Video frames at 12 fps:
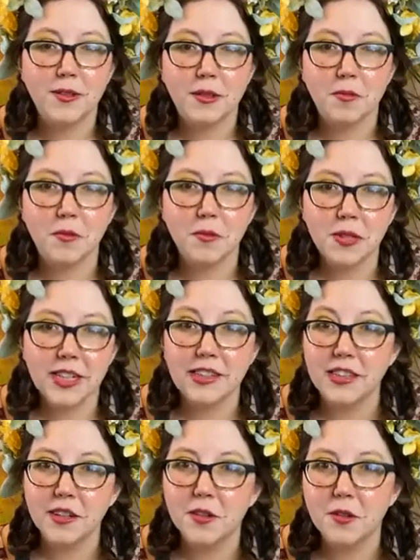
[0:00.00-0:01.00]
some
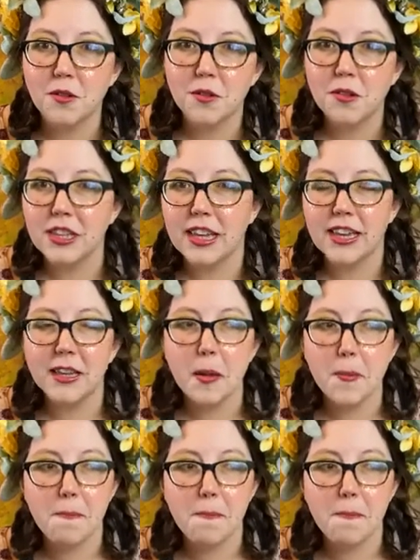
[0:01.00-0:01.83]
really cool like